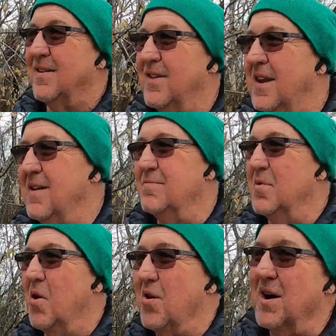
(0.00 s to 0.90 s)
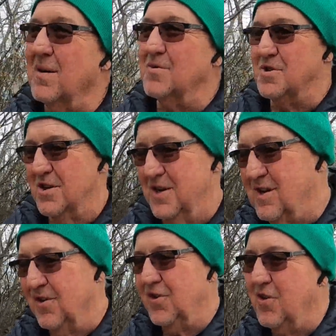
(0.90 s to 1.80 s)
If they leave Bo in, I'm sure
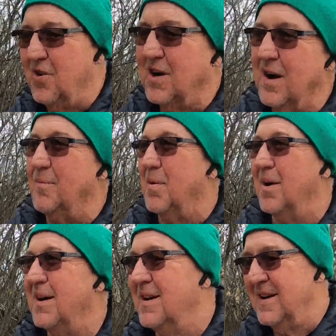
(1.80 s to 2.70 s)
he'll throw a couple.